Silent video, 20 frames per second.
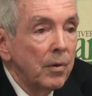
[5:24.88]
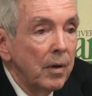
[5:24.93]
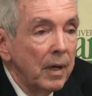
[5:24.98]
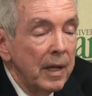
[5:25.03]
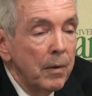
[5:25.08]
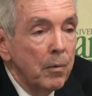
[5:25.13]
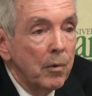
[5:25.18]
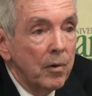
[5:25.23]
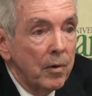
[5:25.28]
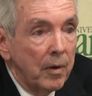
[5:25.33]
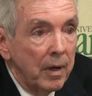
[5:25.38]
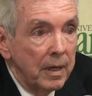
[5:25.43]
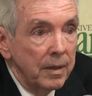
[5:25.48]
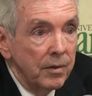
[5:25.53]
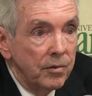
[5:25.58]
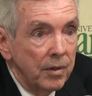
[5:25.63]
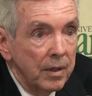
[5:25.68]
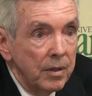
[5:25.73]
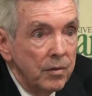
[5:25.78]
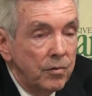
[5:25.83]
Labor
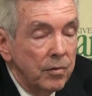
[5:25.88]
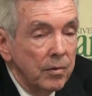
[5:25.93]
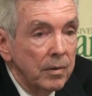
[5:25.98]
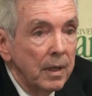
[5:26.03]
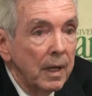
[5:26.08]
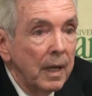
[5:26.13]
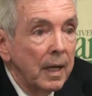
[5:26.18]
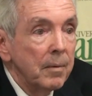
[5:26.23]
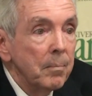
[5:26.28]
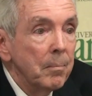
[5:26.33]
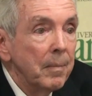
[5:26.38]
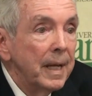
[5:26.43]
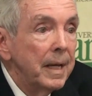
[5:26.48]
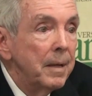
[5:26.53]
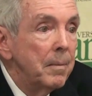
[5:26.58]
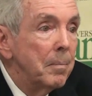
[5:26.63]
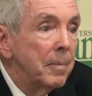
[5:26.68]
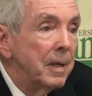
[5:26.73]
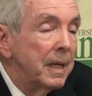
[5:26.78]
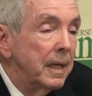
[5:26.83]
Organization, and
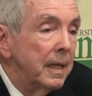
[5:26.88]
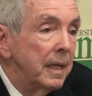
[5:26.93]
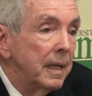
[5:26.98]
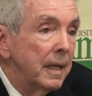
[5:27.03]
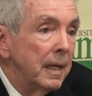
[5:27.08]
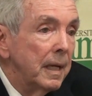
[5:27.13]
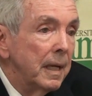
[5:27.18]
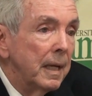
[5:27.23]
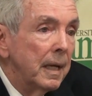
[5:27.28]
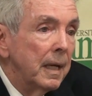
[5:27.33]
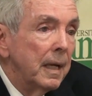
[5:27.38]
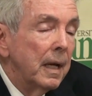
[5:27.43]
may be